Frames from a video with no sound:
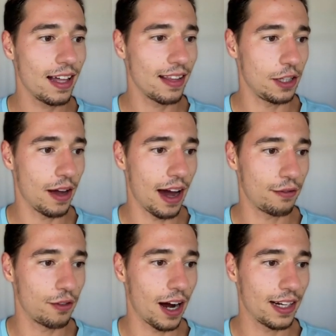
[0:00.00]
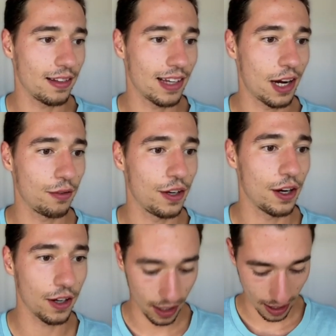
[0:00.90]
that you have right inside of
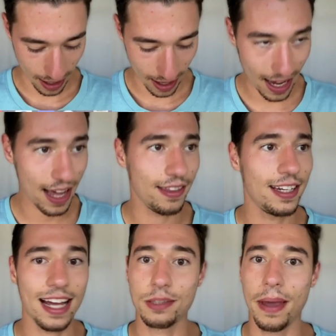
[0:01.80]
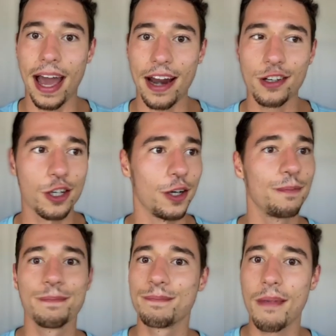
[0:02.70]
here in the Despia editor,
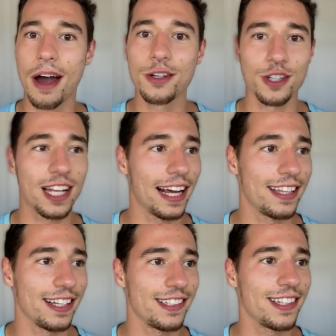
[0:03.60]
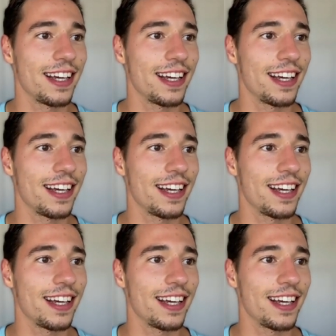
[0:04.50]
just like this.